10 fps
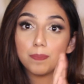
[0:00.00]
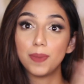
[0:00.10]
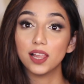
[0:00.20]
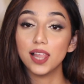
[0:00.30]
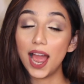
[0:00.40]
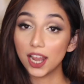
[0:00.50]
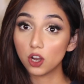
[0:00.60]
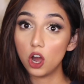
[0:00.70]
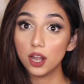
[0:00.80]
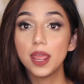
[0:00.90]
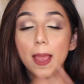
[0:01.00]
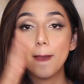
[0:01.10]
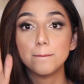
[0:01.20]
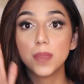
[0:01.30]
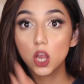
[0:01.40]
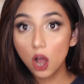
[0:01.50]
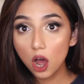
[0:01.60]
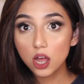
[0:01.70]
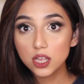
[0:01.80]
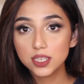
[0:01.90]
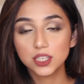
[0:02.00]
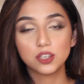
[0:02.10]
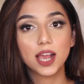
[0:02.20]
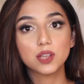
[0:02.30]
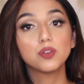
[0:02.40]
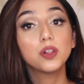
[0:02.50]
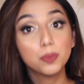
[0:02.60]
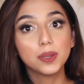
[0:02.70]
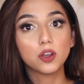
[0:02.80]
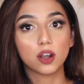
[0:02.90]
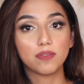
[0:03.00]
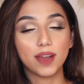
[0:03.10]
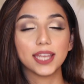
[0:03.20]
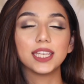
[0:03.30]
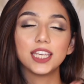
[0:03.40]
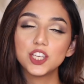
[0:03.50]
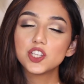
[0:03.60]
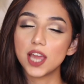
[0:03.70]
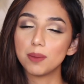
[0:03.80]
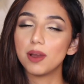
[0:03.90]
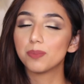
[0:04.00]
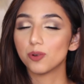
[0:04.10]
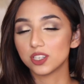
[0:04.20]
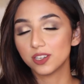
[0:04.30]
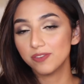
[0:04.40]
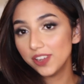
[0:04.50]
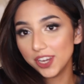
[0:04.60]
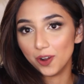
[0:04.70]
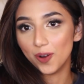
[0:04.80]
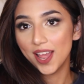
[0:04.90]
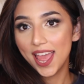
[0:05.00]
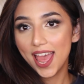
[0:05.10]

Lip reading: bell icon, because you guys will be notified each time I post a video.